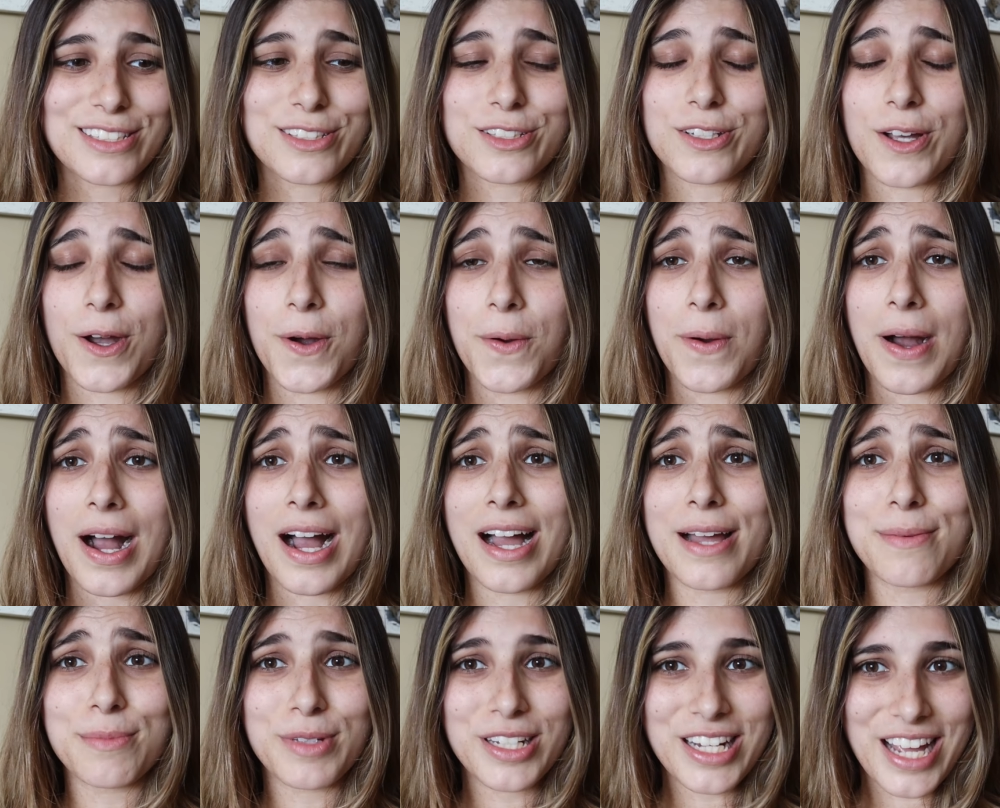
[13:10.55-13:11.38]
So,
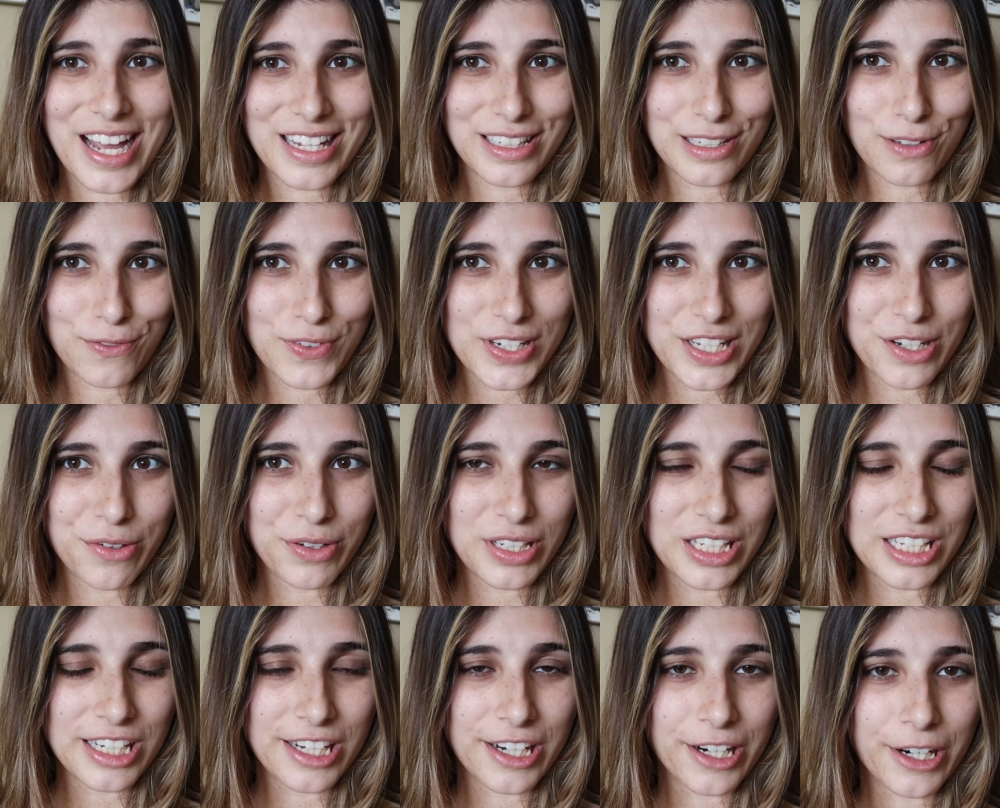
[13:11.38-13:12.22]
I'm going to end the video
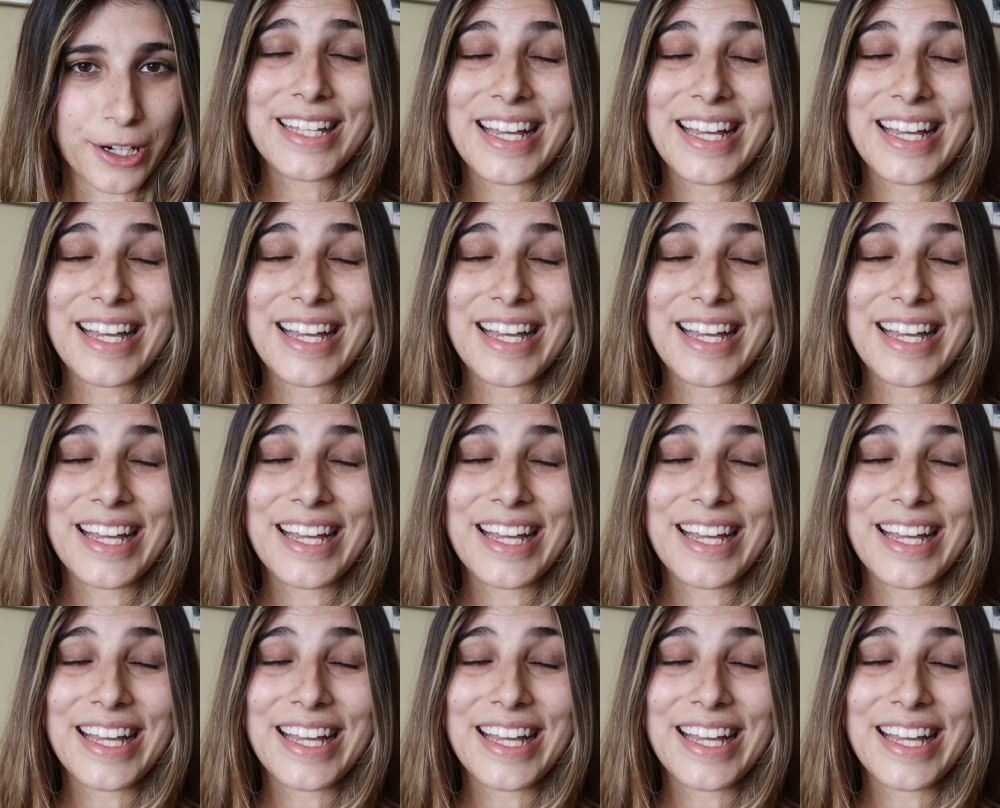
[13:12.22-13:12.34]
here.